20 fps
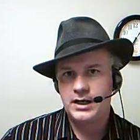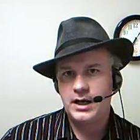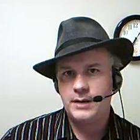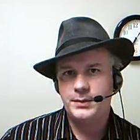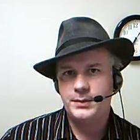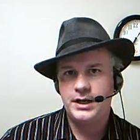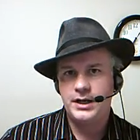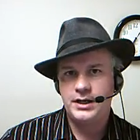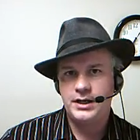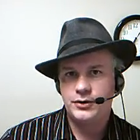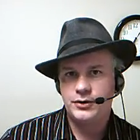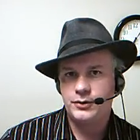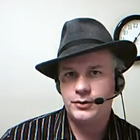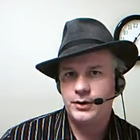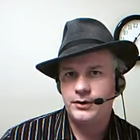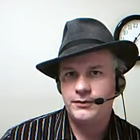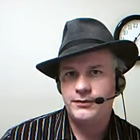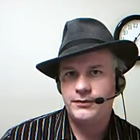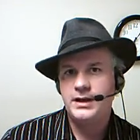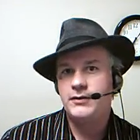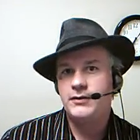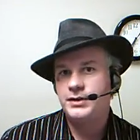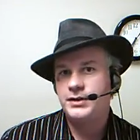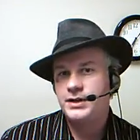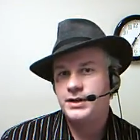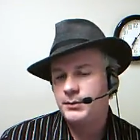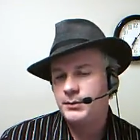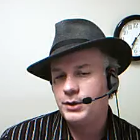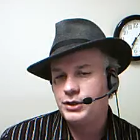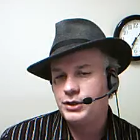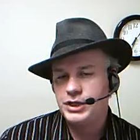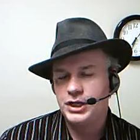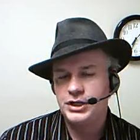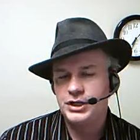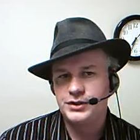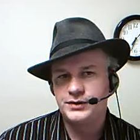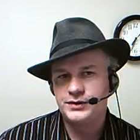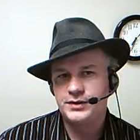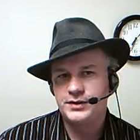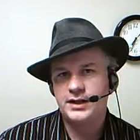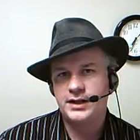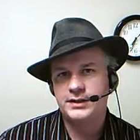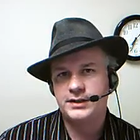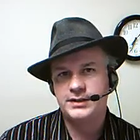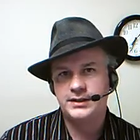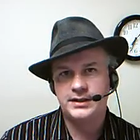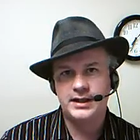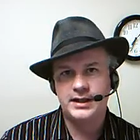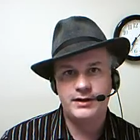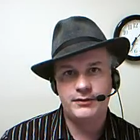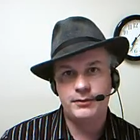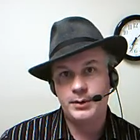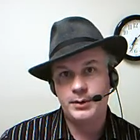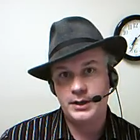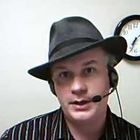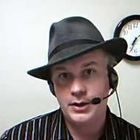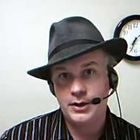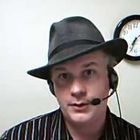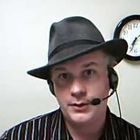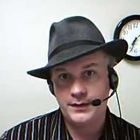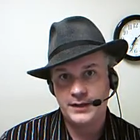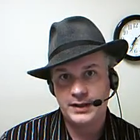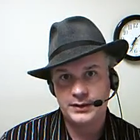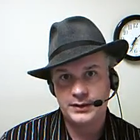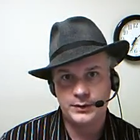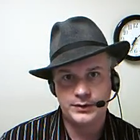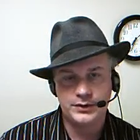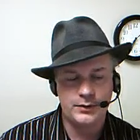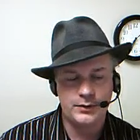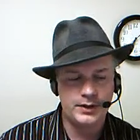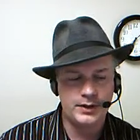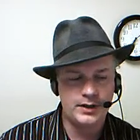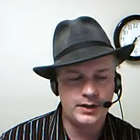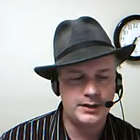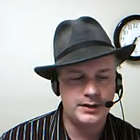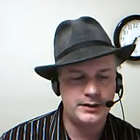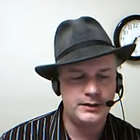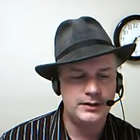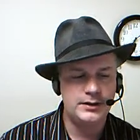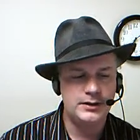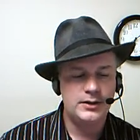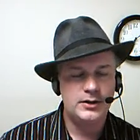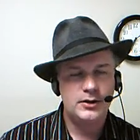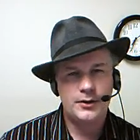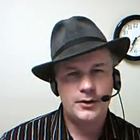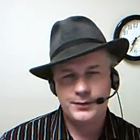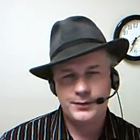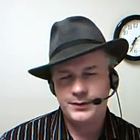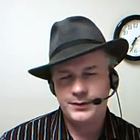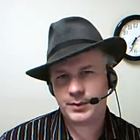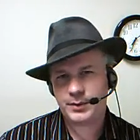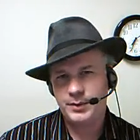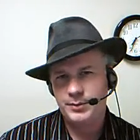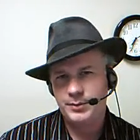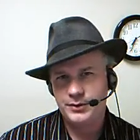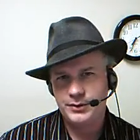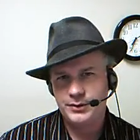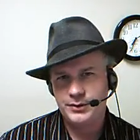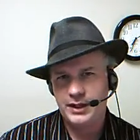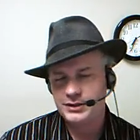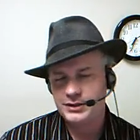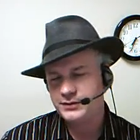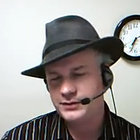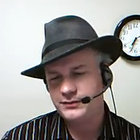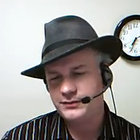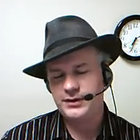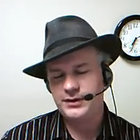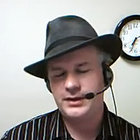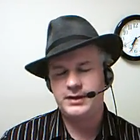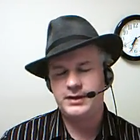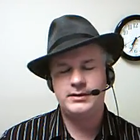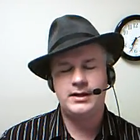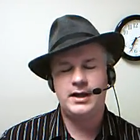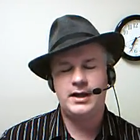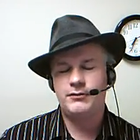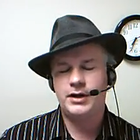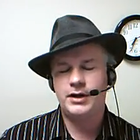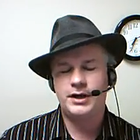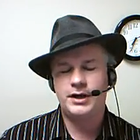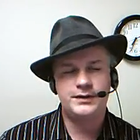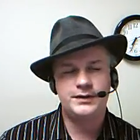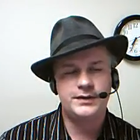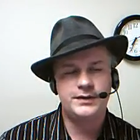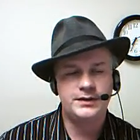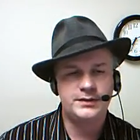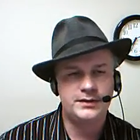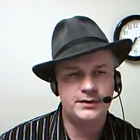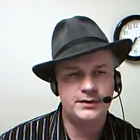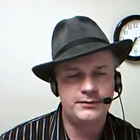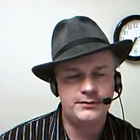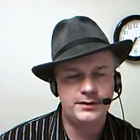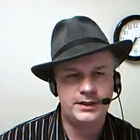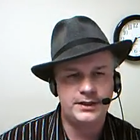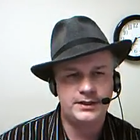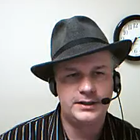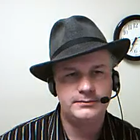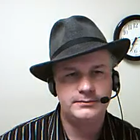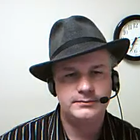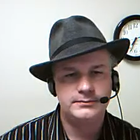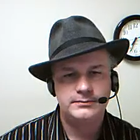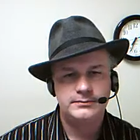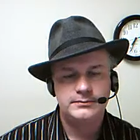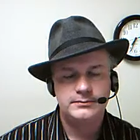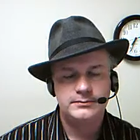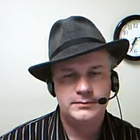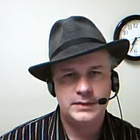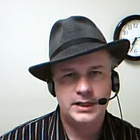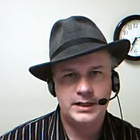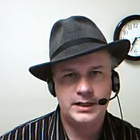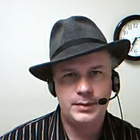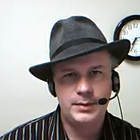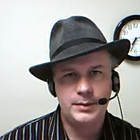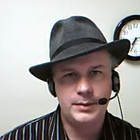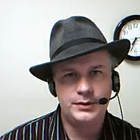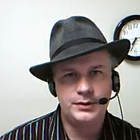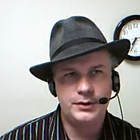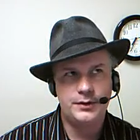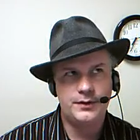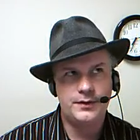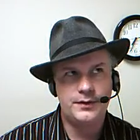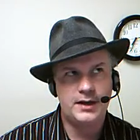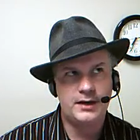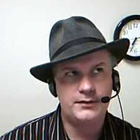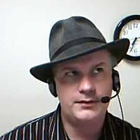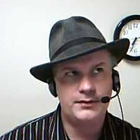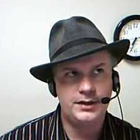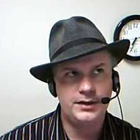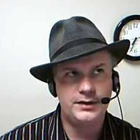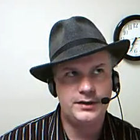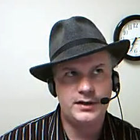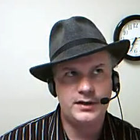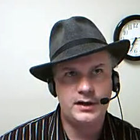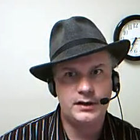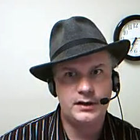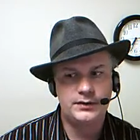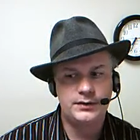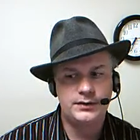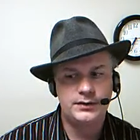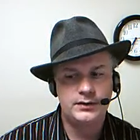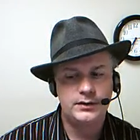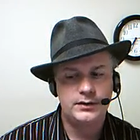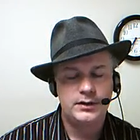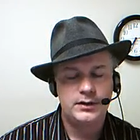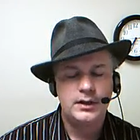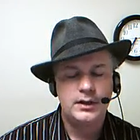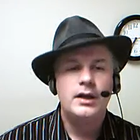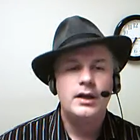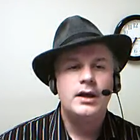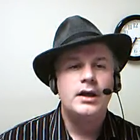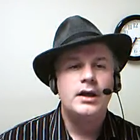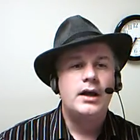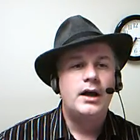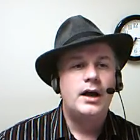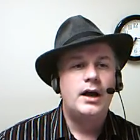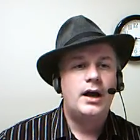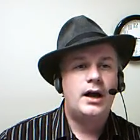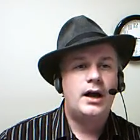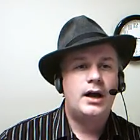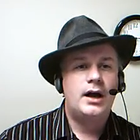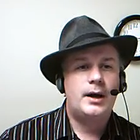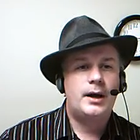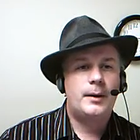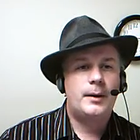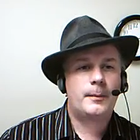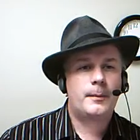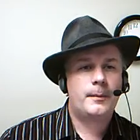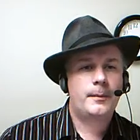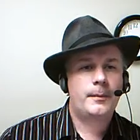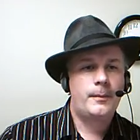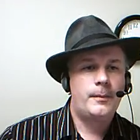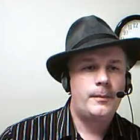update your Twitter feed every time you change your socks and let everybody know that that's what's going on. Although some people do that just for the ironic sense of letting people know that they have clean socks. But